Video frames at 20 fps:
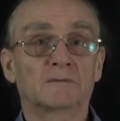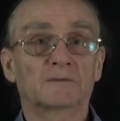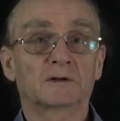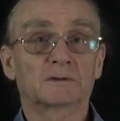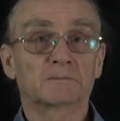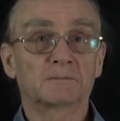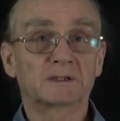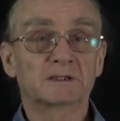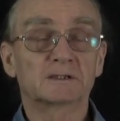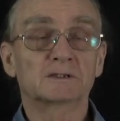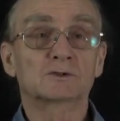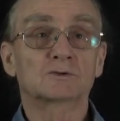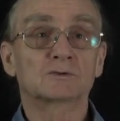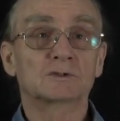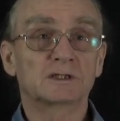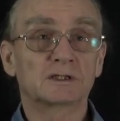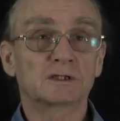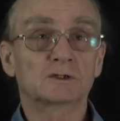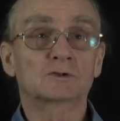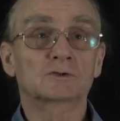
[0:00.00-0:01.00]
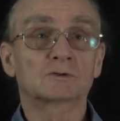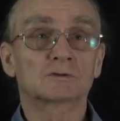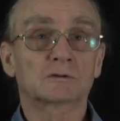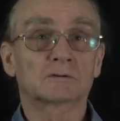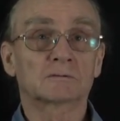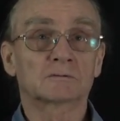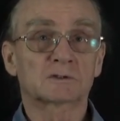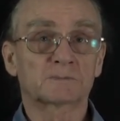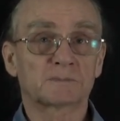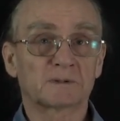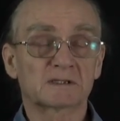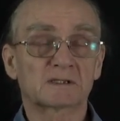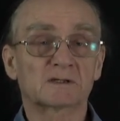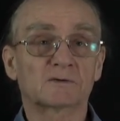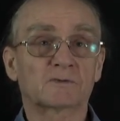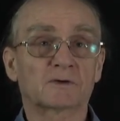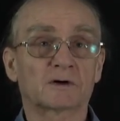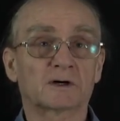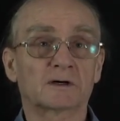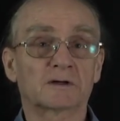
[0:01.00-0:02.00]
That means you need to
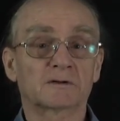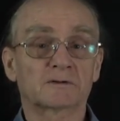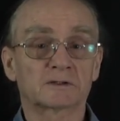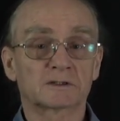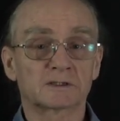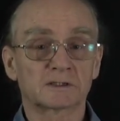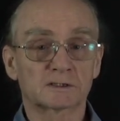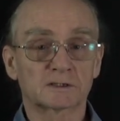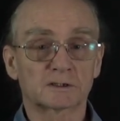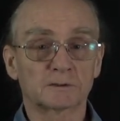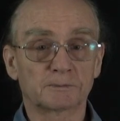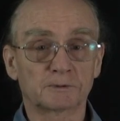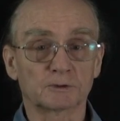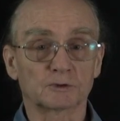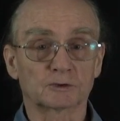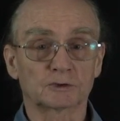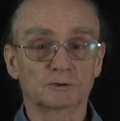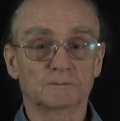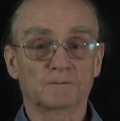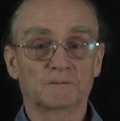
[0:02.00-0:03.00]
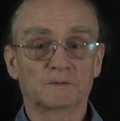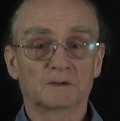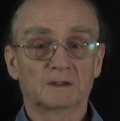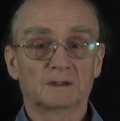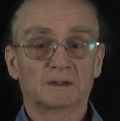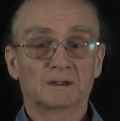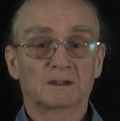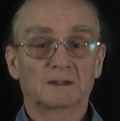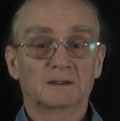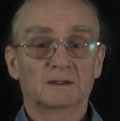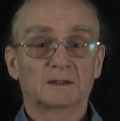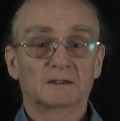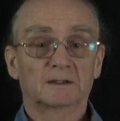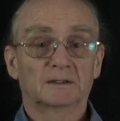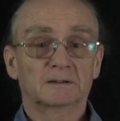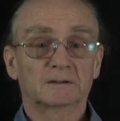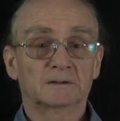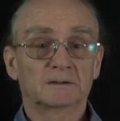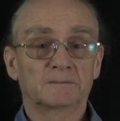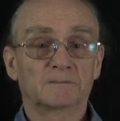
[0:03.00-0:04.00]
specify the distribution.
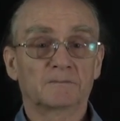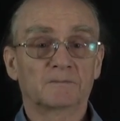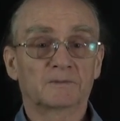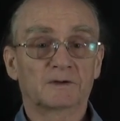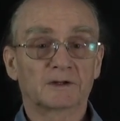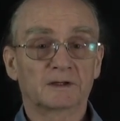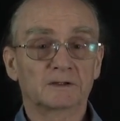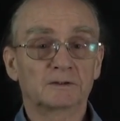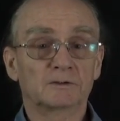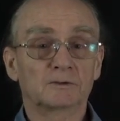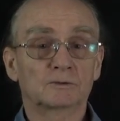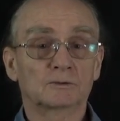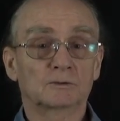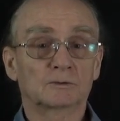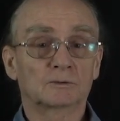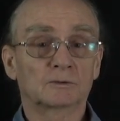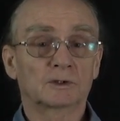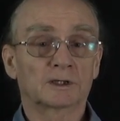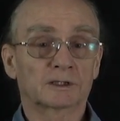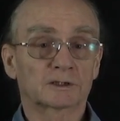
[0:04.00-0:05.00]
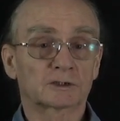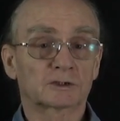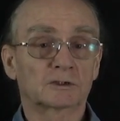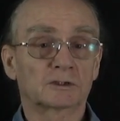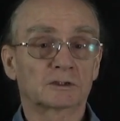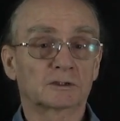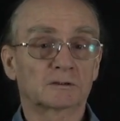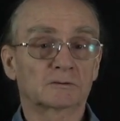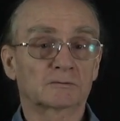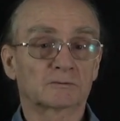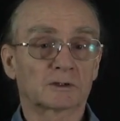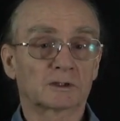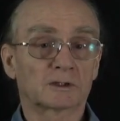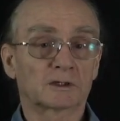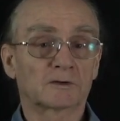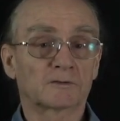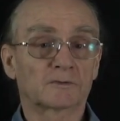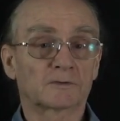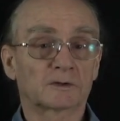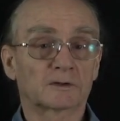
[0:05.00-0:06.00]
Then you actually
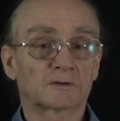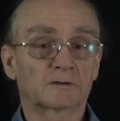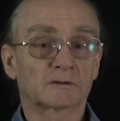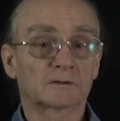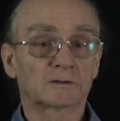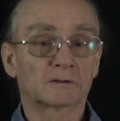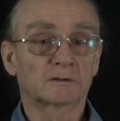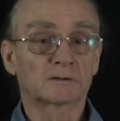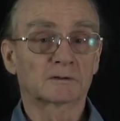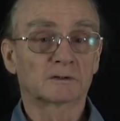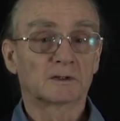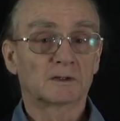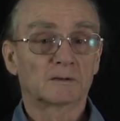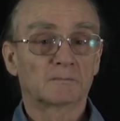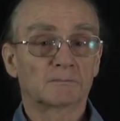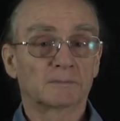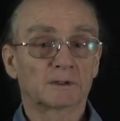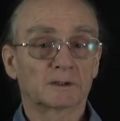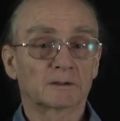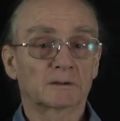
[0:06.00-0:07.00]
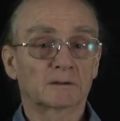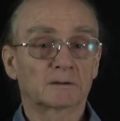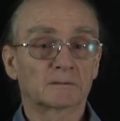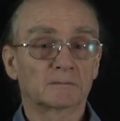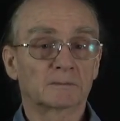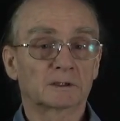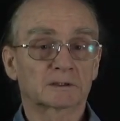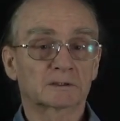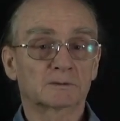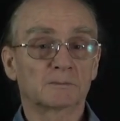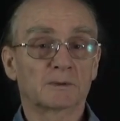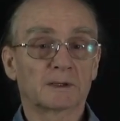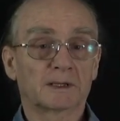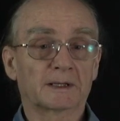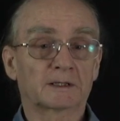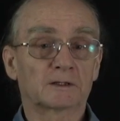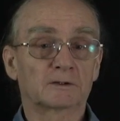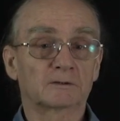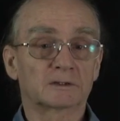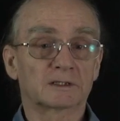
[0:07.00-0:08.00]
arrive at the maximum
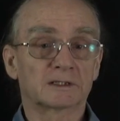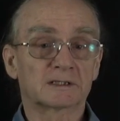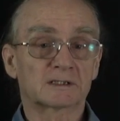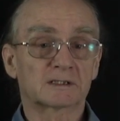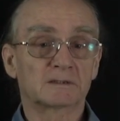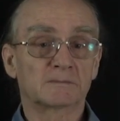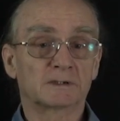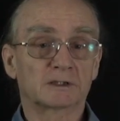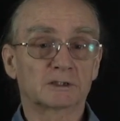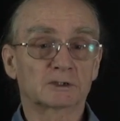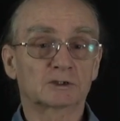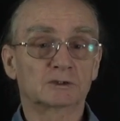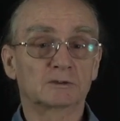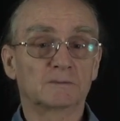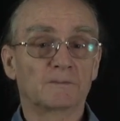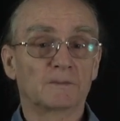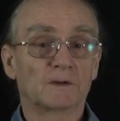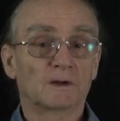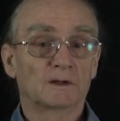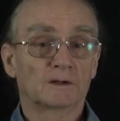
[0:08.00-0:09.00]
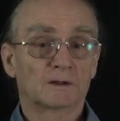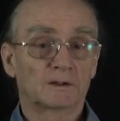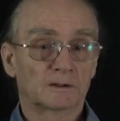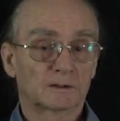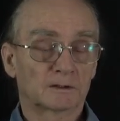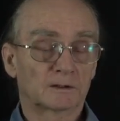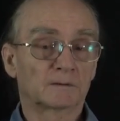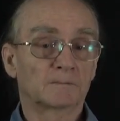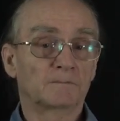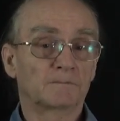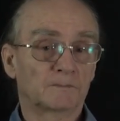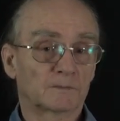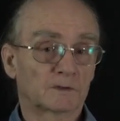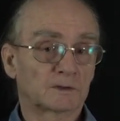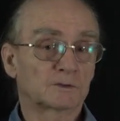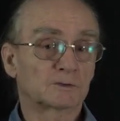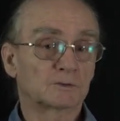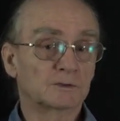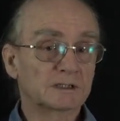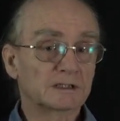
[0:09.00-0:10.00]
likelihood estimation,
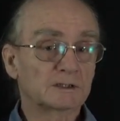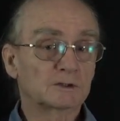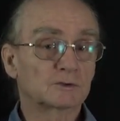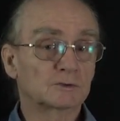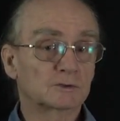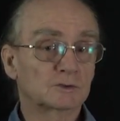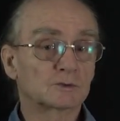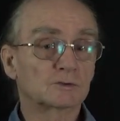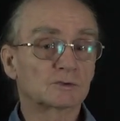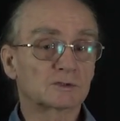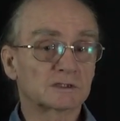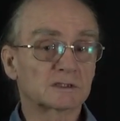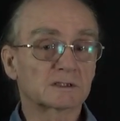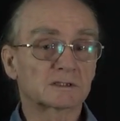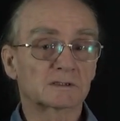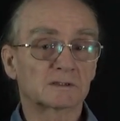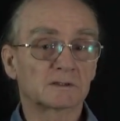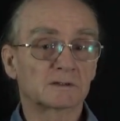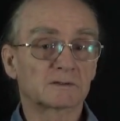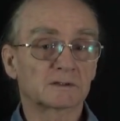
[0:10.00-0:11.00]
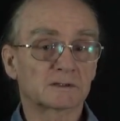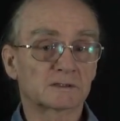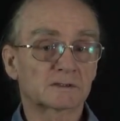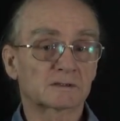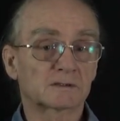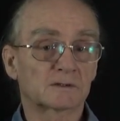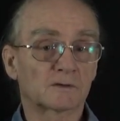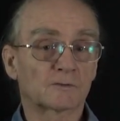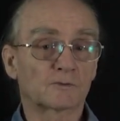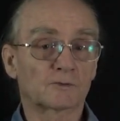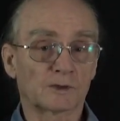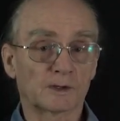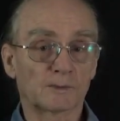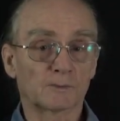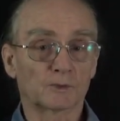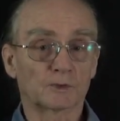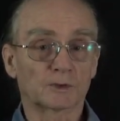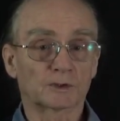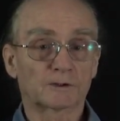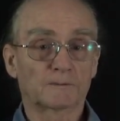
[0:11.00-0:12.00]
and you need to do this in this
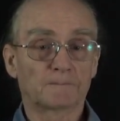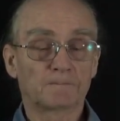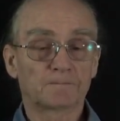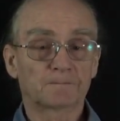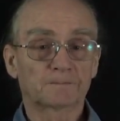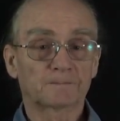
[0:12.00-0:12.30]
framework.